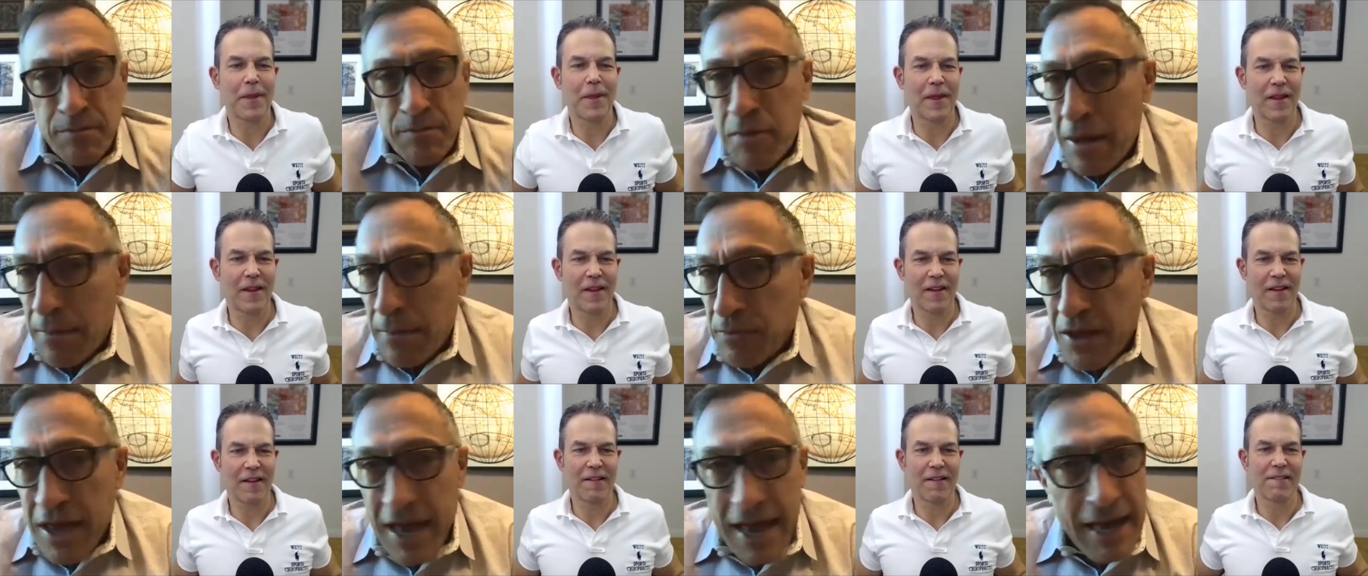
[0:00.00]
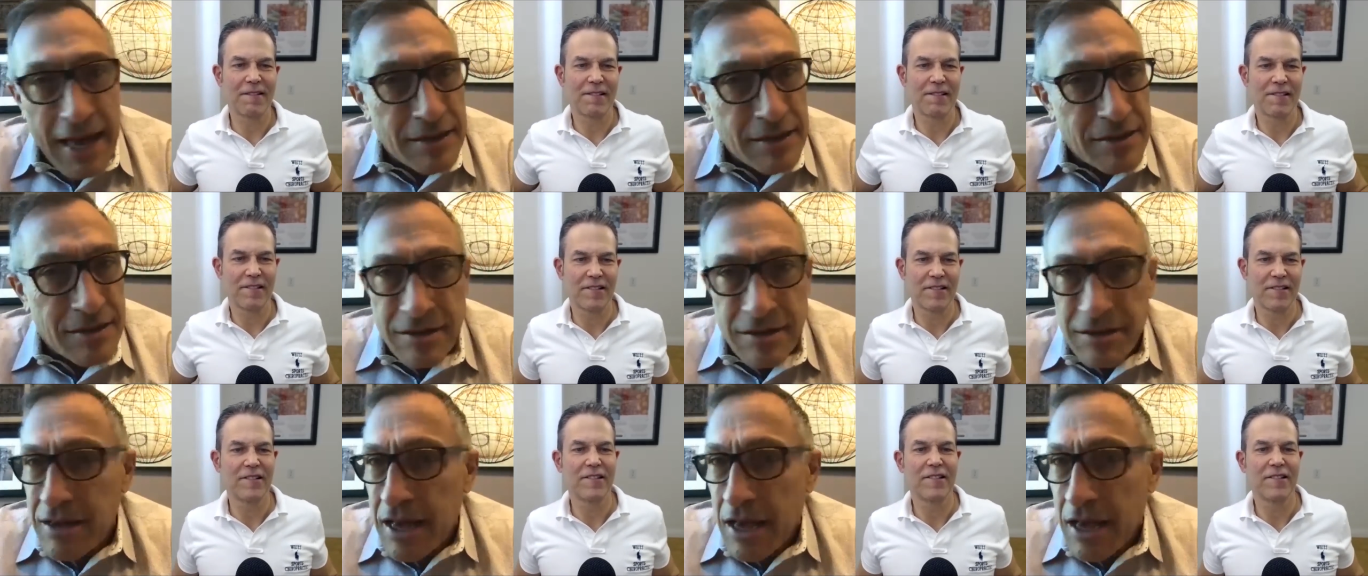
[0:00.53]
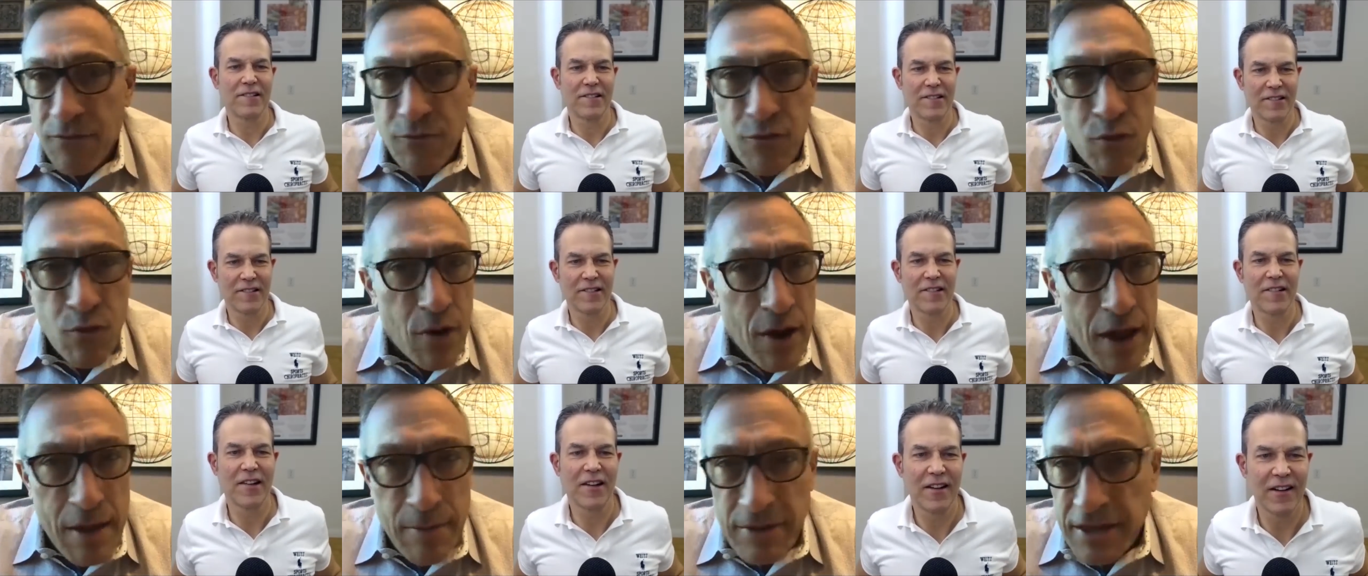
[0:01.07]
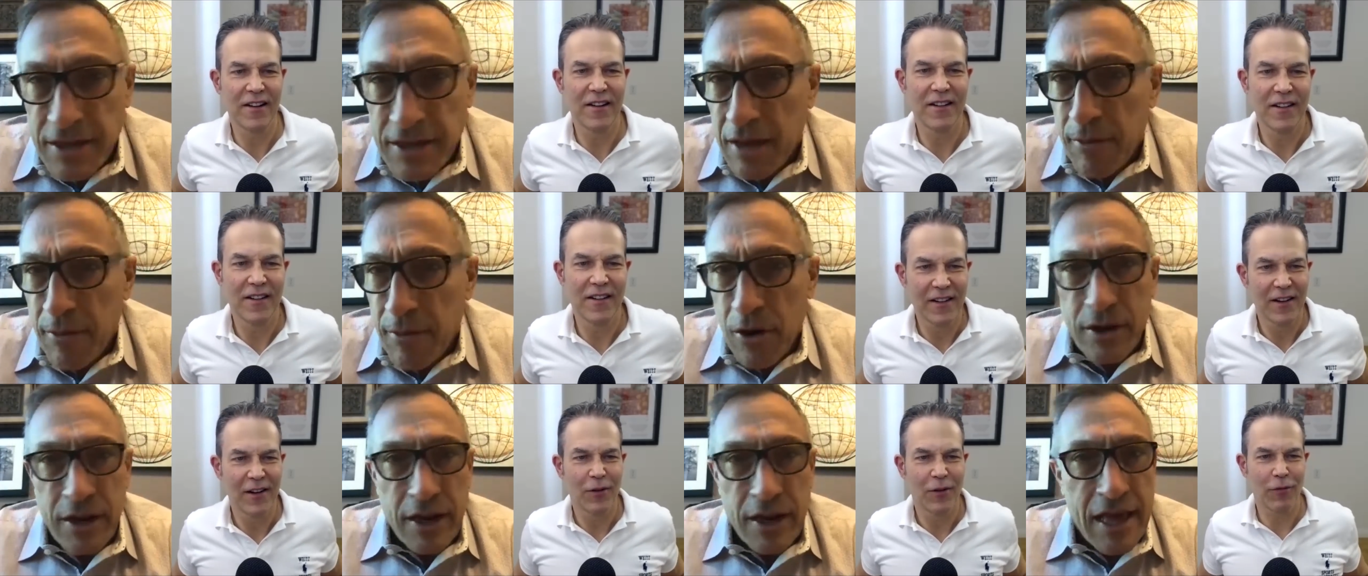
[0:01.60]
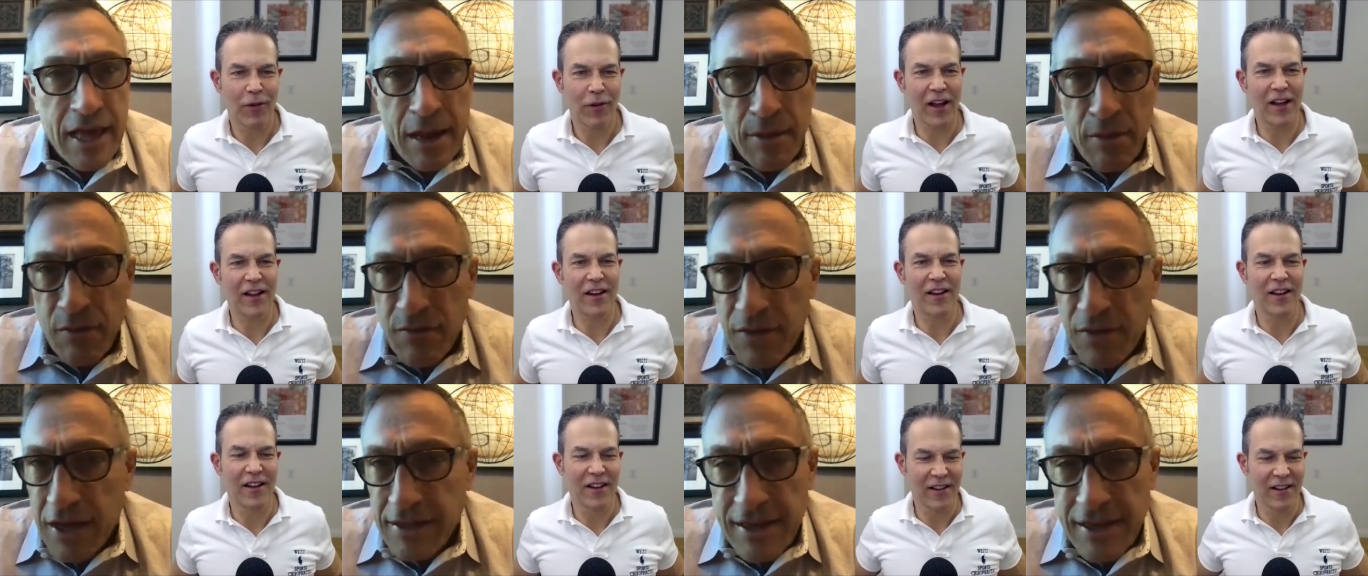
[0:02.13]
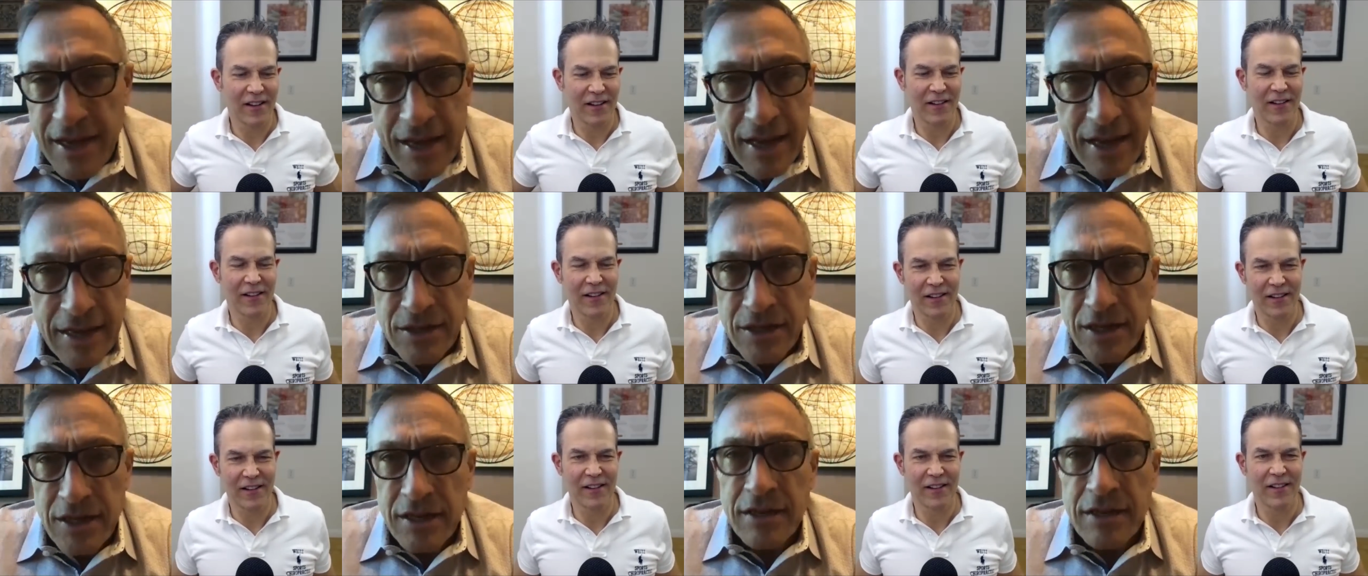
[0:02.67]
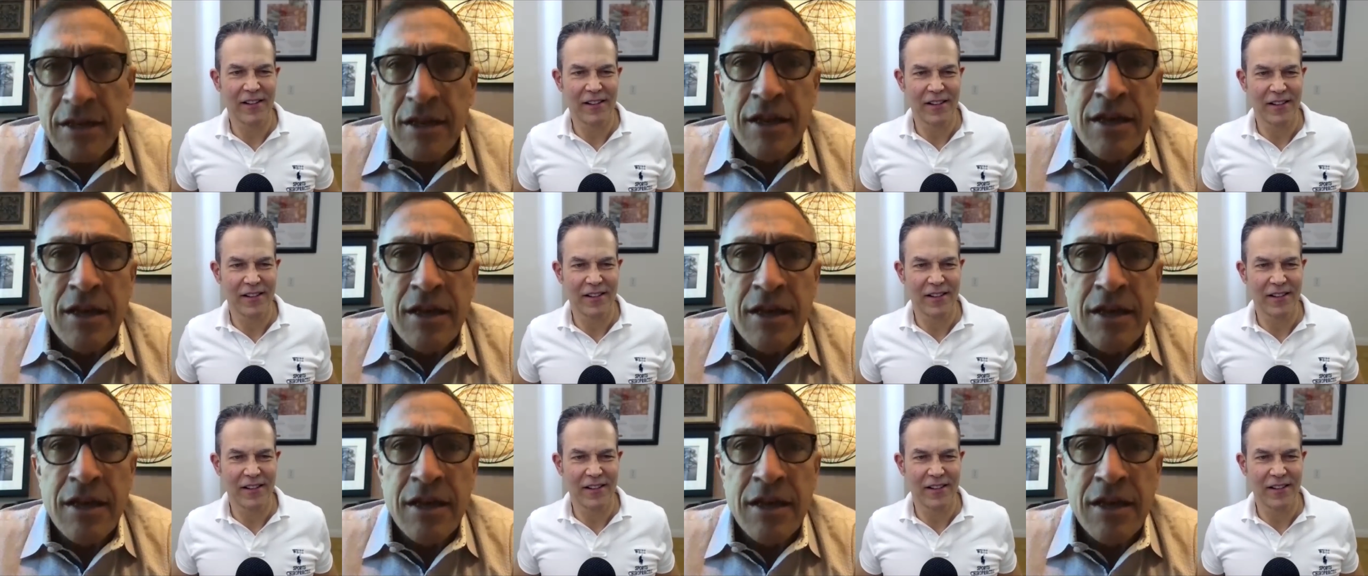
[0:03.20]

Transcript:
Speaker 1: peptides at A4M at the American Academy right. of Anti-Aging.